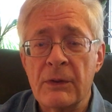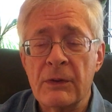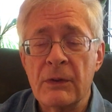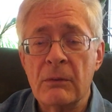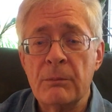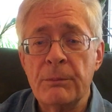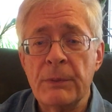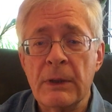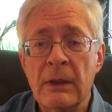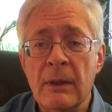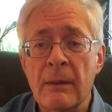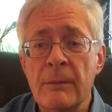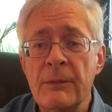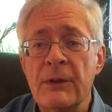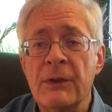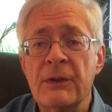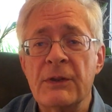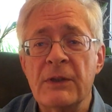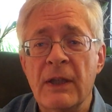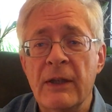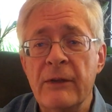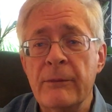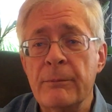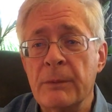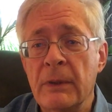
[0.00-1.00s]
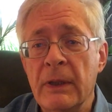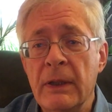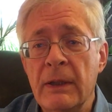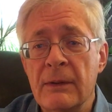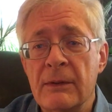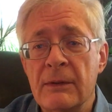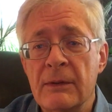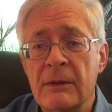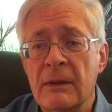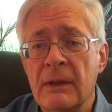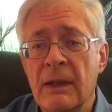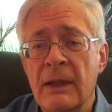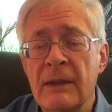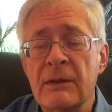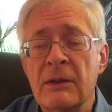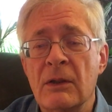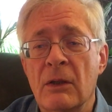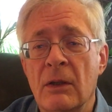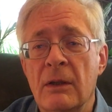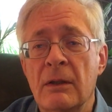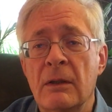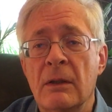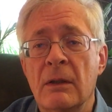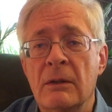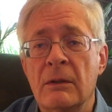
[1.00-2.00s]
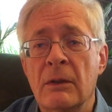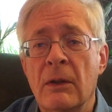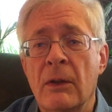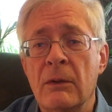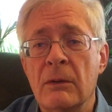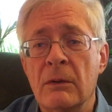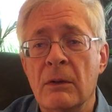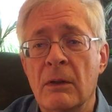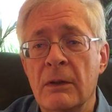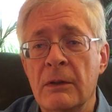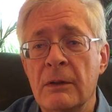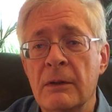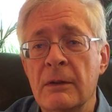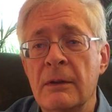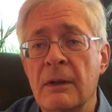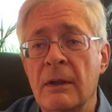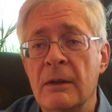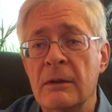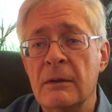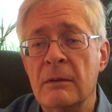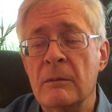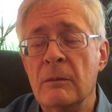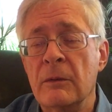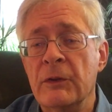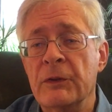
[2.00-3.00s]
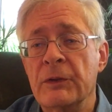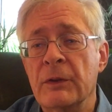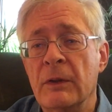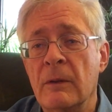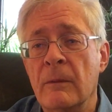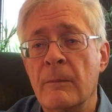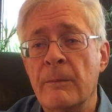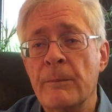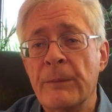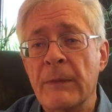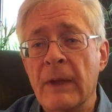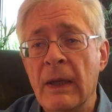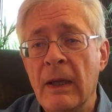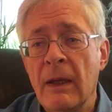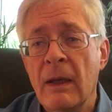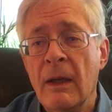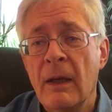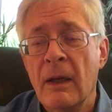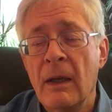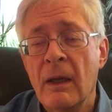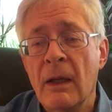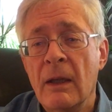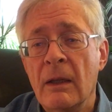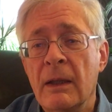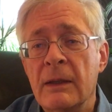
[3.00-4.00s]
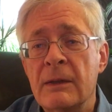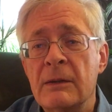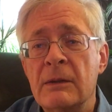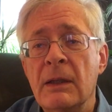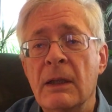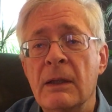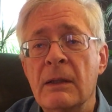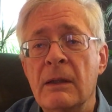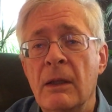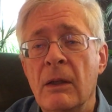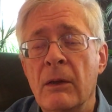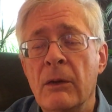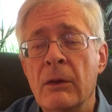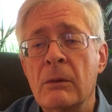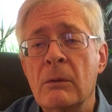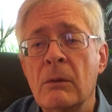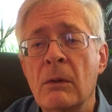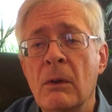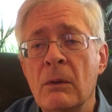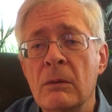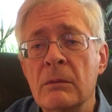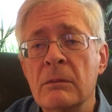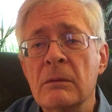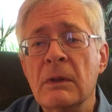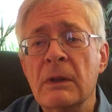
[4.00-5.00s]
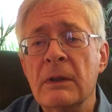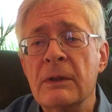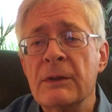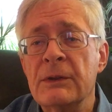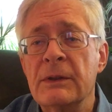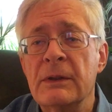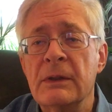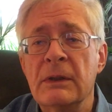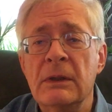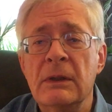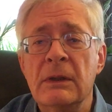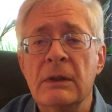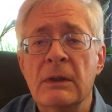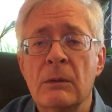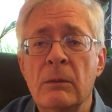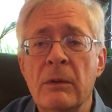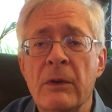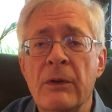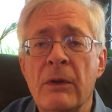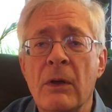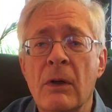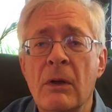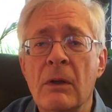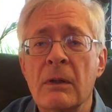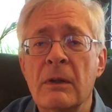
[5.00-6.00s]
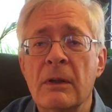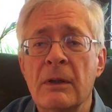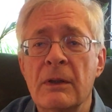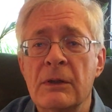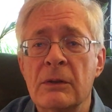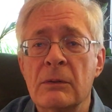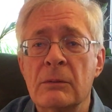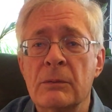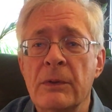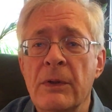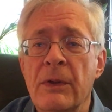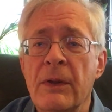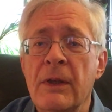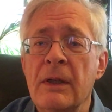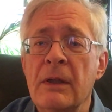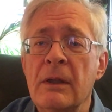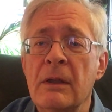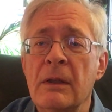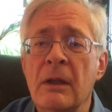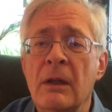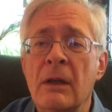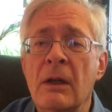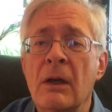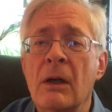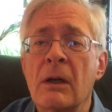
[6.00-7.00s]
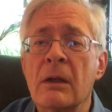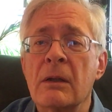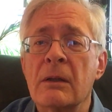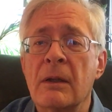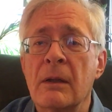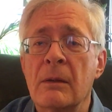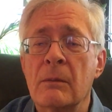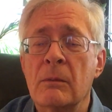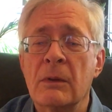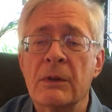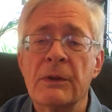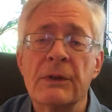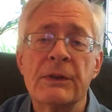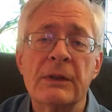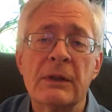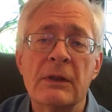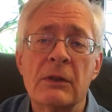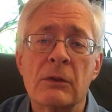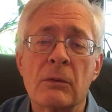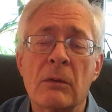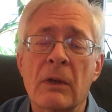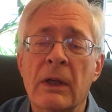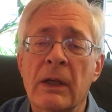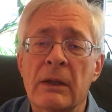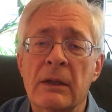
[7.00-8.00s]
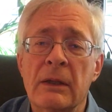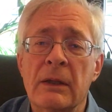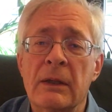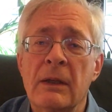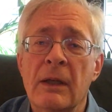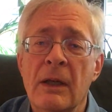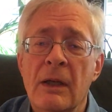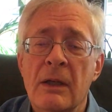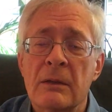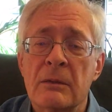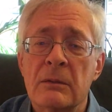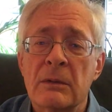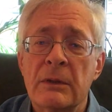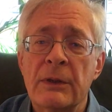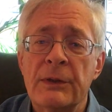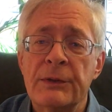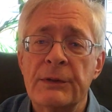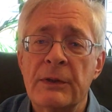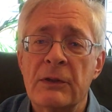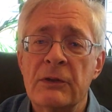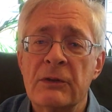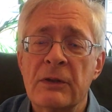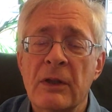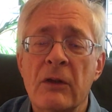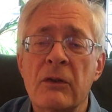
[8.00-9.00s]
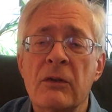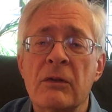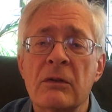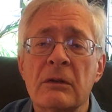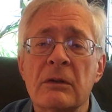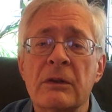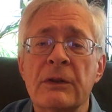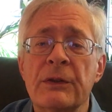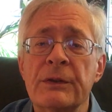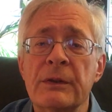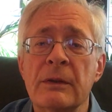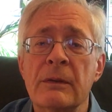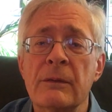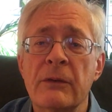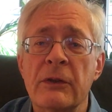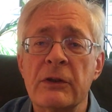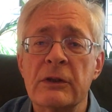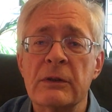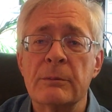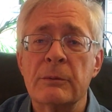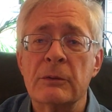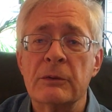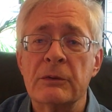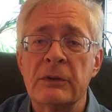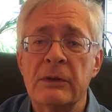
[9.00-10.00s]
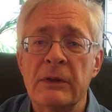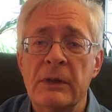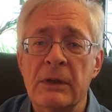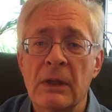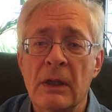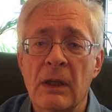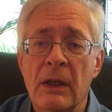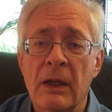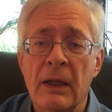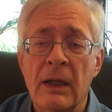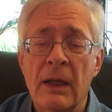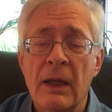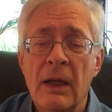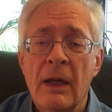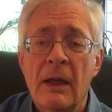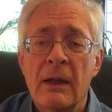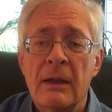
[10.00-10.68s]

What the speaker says: So it becomes a safe place, and that's another unintended result. Let's take the other quote. It's with the heart that one sees rightly. What is essential is invisible to the eye.